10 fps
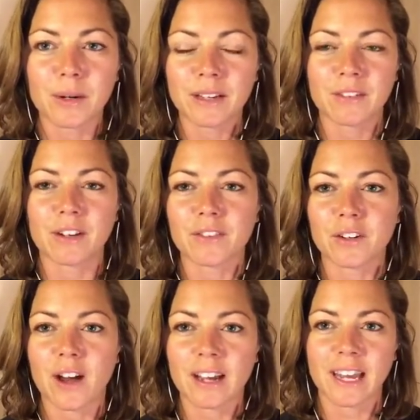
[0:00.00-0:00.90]
Even if you're
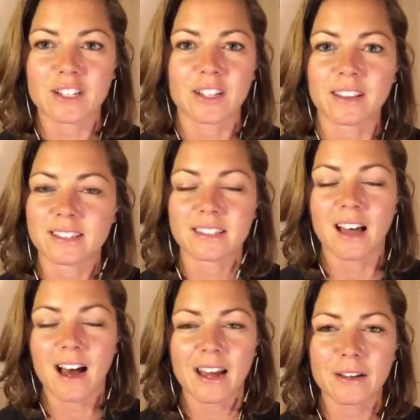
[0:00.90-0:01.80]
not catching this
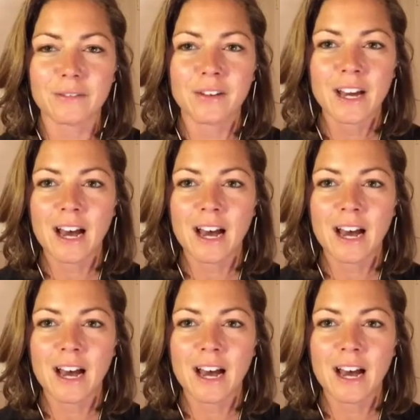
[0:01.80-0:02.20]
live,